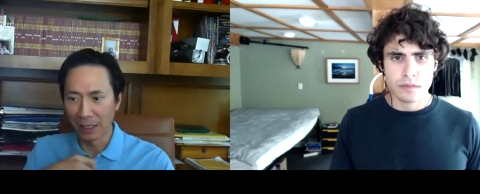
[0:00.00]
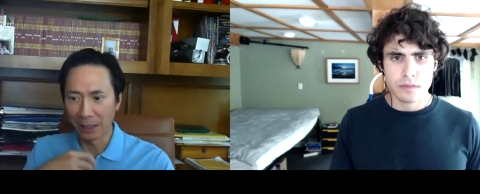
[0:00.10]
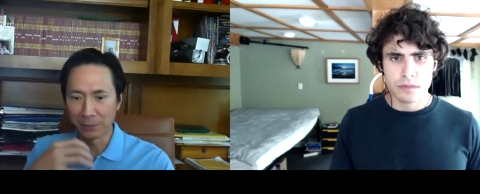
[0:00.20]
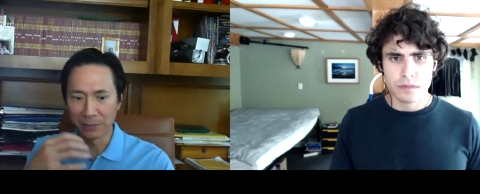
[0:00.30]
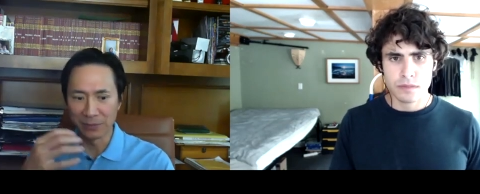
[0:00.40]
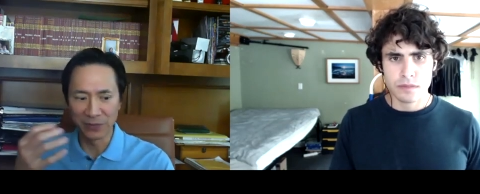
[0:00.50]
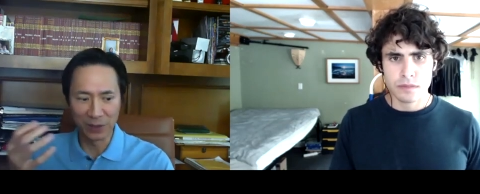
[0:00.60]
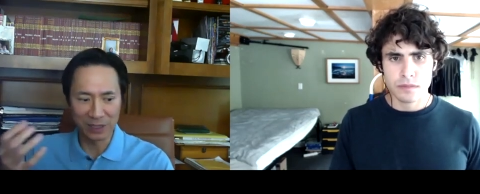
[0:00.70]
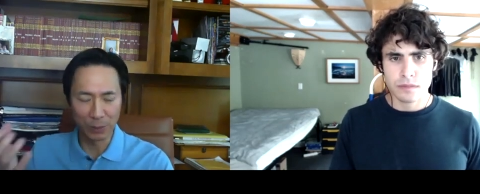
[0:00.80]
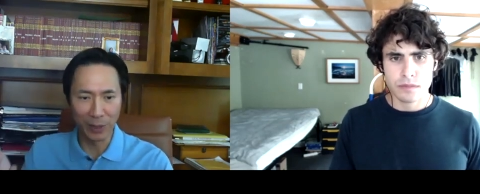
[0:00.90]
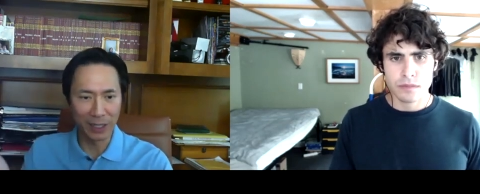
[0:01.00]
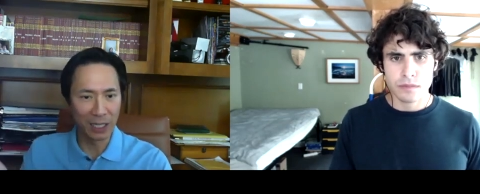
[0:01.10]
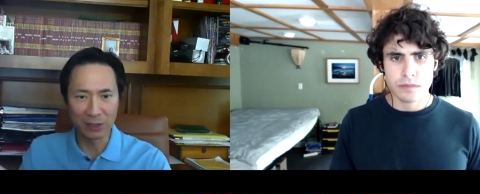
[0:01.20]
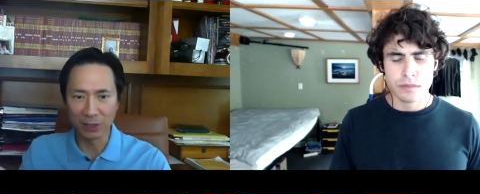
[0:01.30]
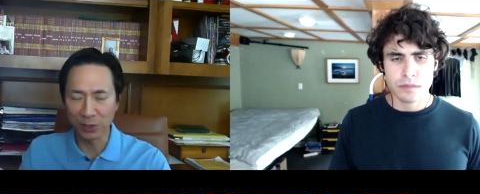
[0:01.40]
Speaker 1: Um, for example, right
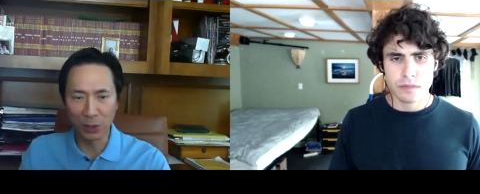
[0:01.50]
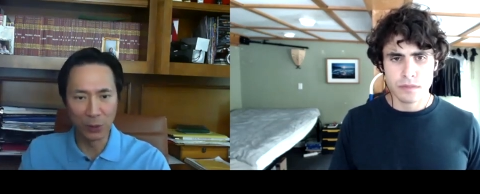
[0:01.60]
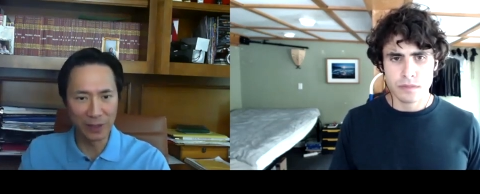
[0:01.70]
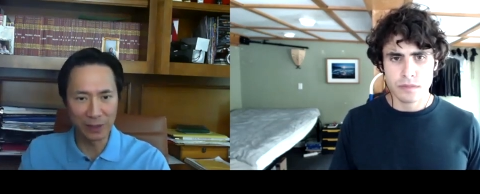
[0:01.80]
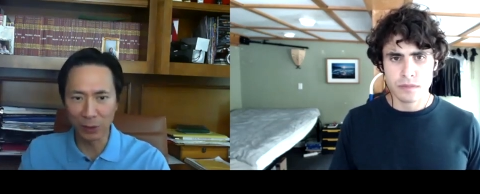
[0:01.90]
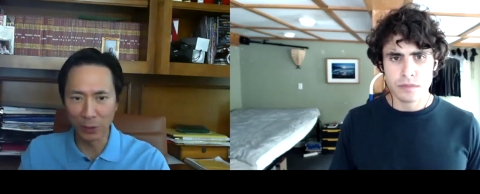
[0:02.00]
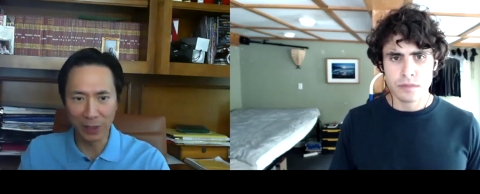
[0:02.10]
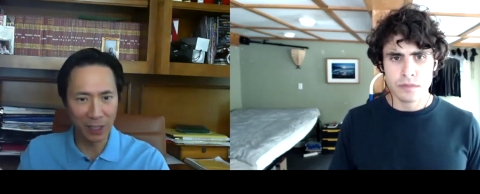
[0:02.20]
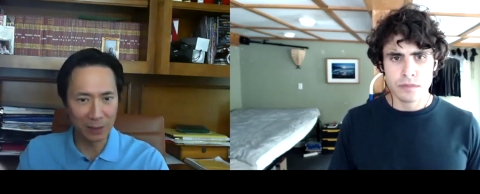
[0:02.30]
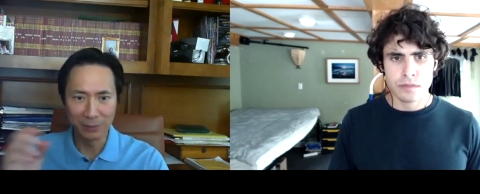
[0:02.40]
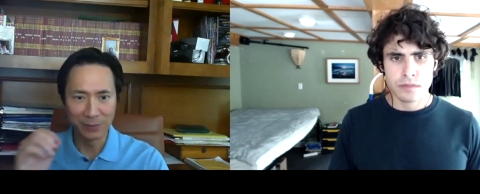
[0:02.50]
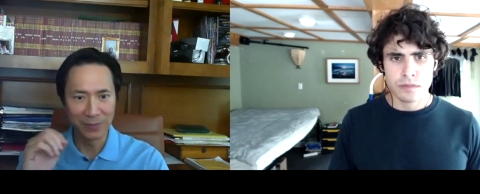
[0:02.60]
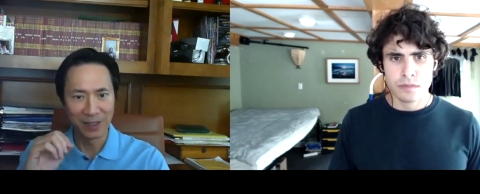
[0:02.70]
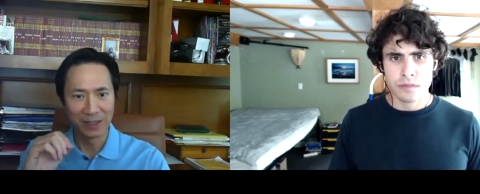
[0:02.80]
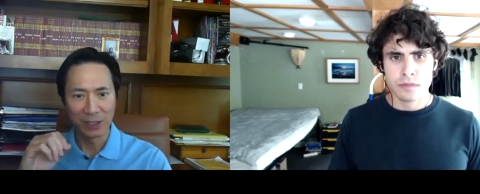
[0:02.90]
now there's COVID going on,
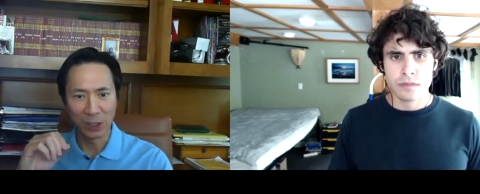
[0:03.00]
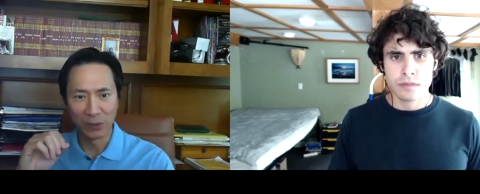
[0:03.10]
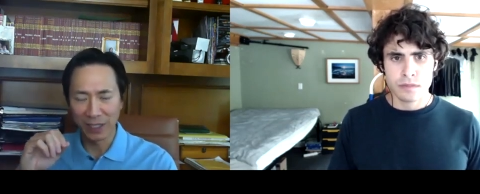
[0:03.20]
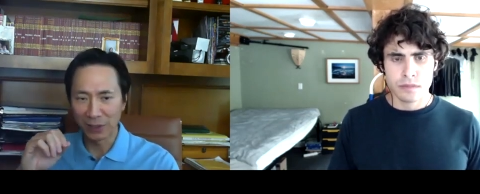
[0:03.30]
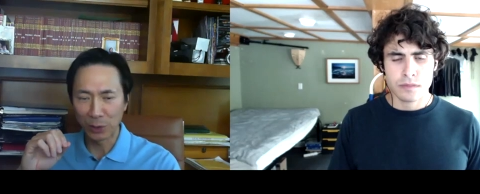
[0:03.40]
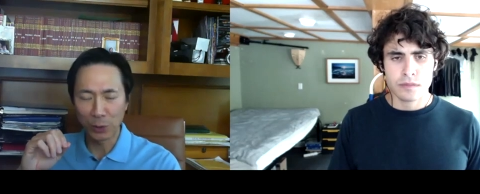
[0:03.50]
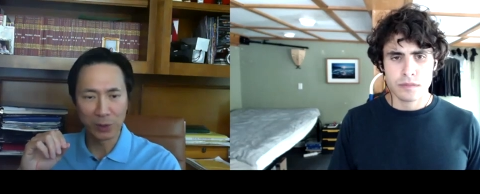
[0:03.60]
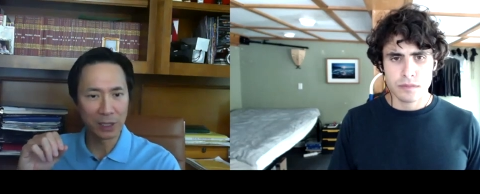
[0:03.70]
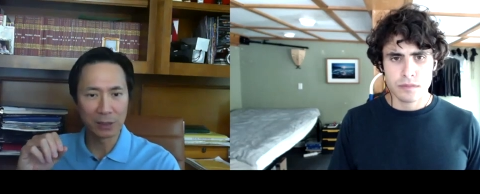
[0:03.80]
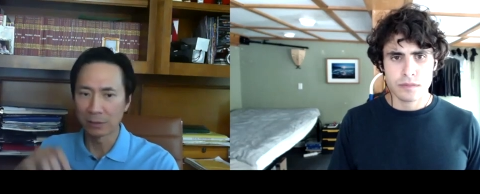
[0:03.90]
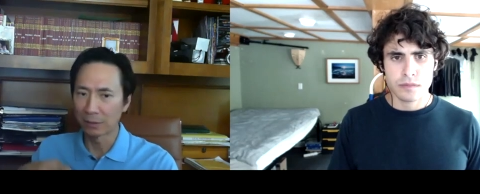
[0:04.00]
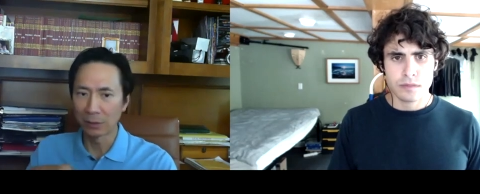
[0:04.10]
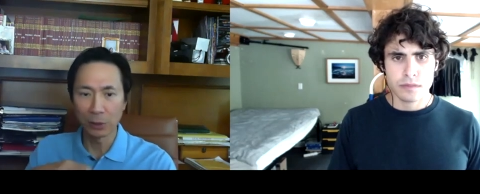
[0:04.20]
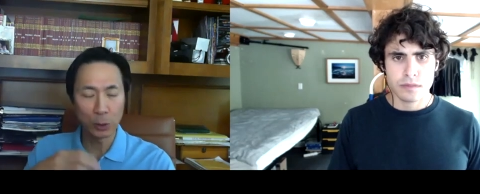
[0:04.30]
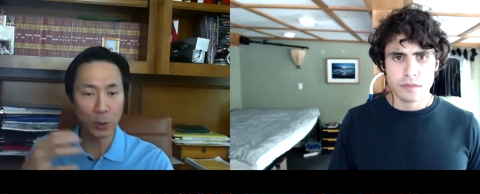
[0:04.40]
COVID nineteen going on,
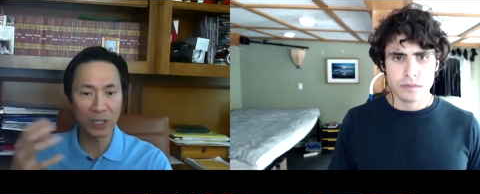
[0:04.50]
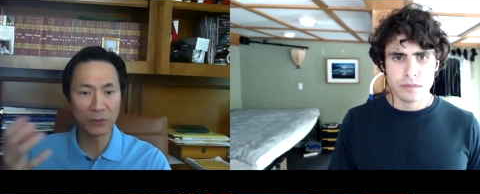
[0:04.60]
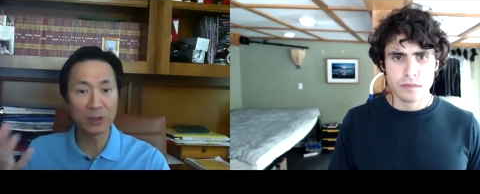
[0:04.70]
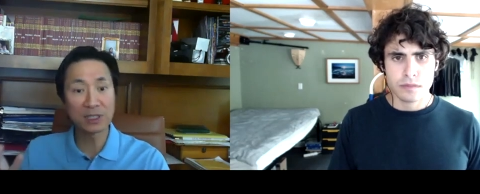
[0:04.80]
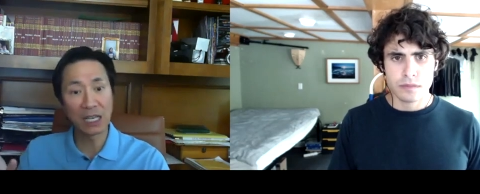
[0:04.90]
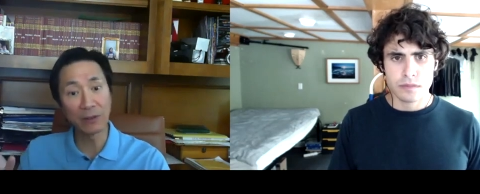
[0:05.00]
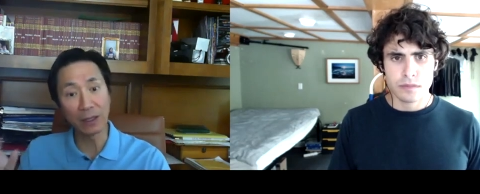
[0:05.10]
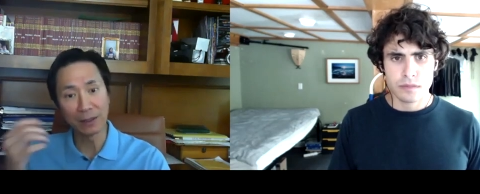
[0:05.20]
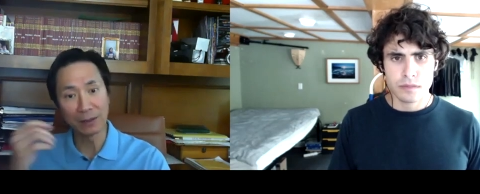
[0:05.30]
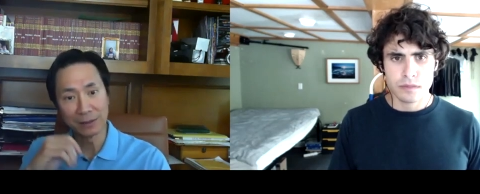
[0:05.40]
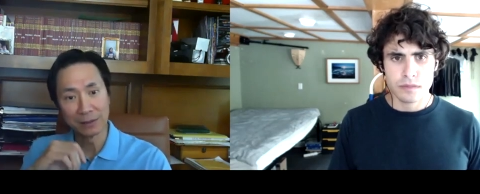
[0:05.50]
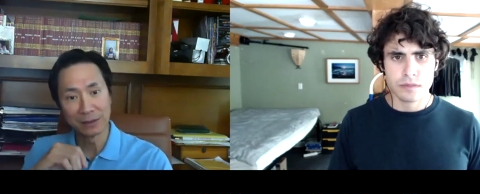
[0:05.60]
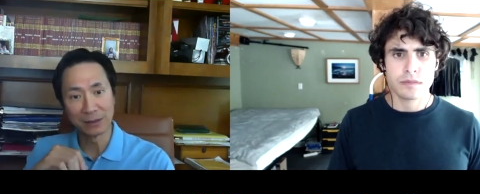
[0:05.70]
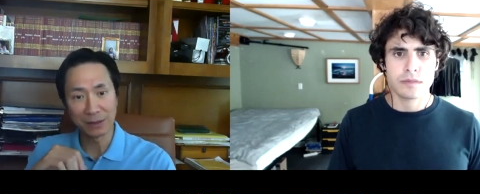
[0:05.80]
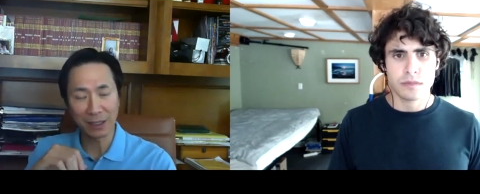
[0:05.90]
twenty-four seven.
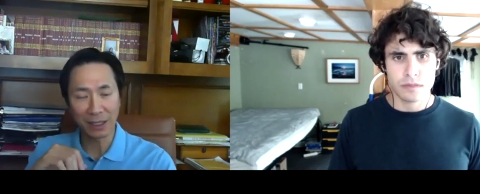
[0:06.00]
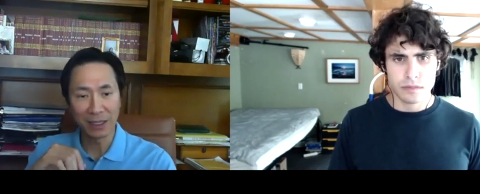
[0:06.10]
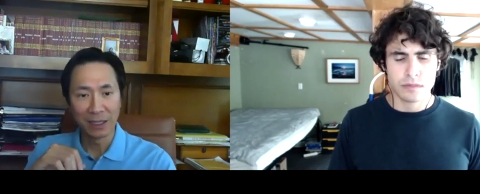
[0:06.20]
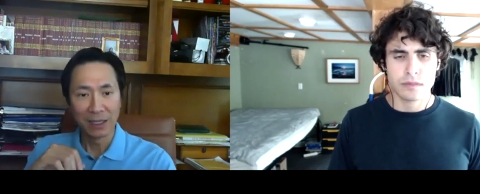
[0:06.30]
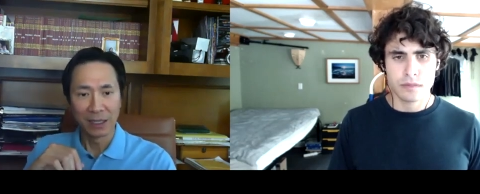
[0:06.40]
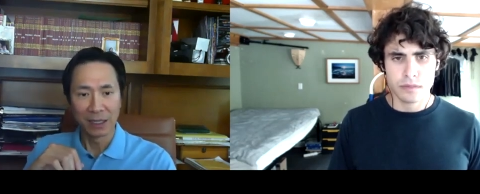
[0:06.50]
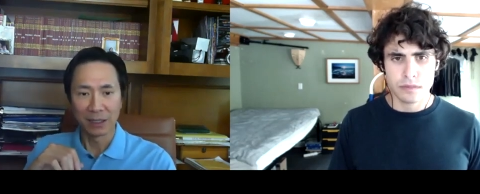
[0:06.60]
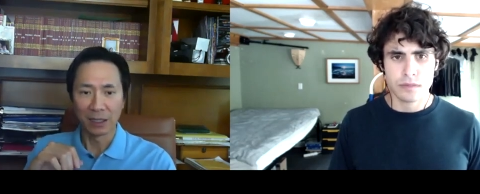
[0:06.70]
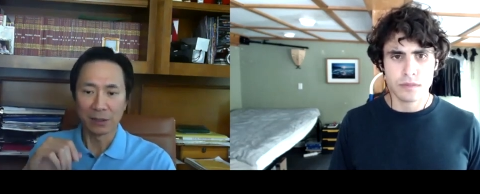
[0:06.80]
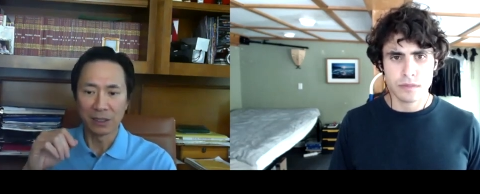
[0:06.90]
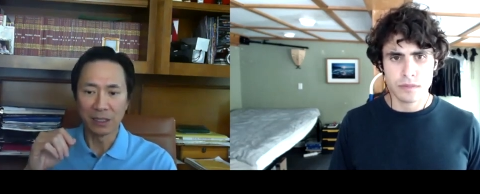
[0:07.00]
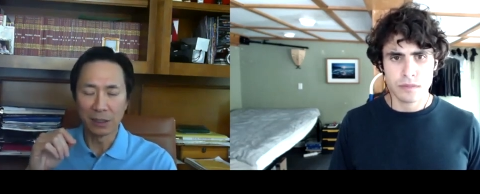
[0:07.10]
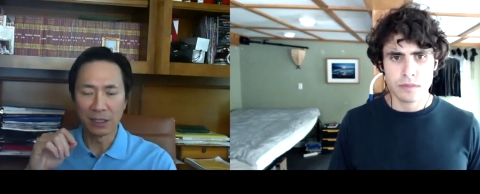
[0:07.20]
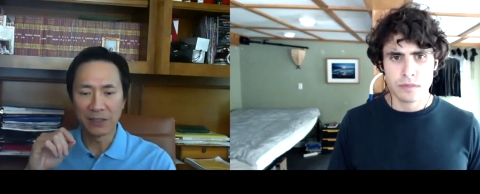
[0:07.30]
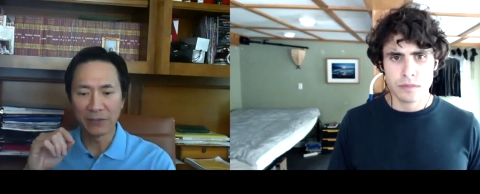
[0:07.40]
Okay, now
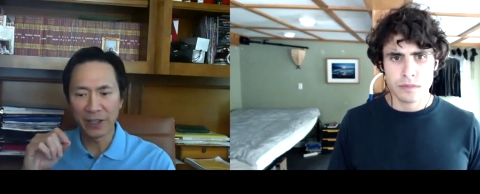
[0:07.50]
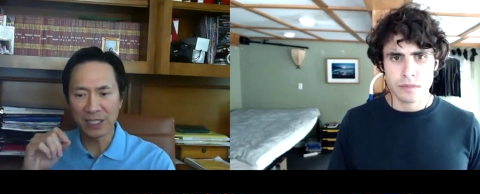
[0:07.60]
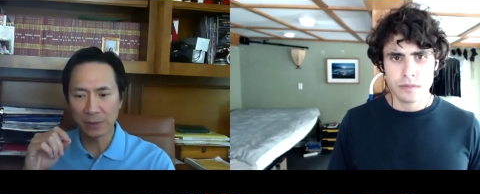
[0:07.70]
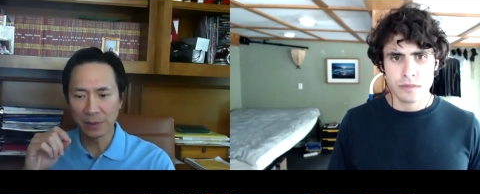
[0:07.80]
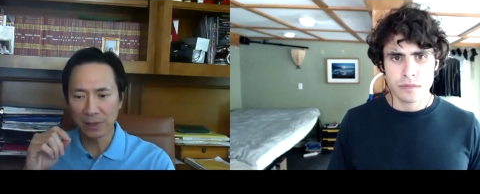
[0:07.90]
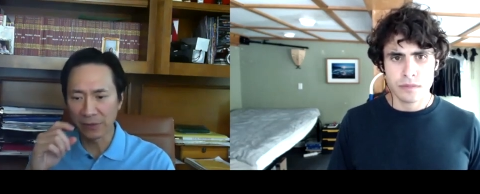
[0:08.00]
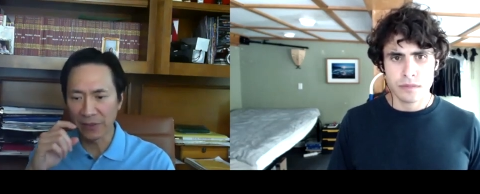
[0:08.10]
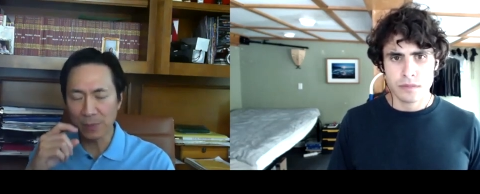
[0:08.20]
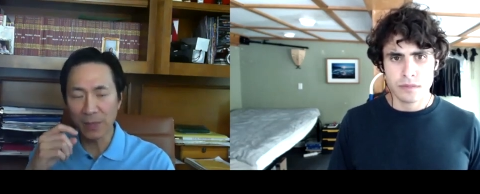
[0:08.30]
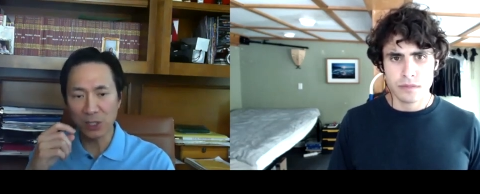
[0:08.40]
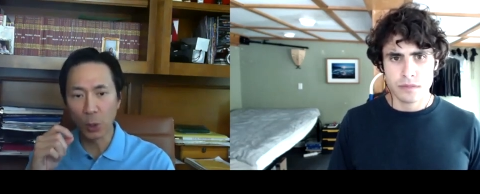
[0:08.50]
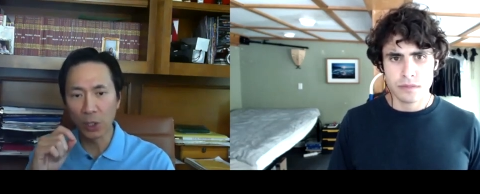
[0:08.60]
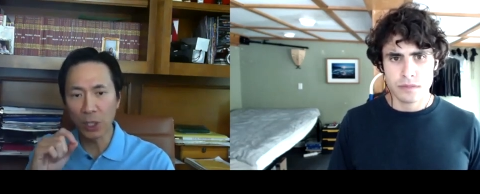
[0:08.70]
the face, the face mask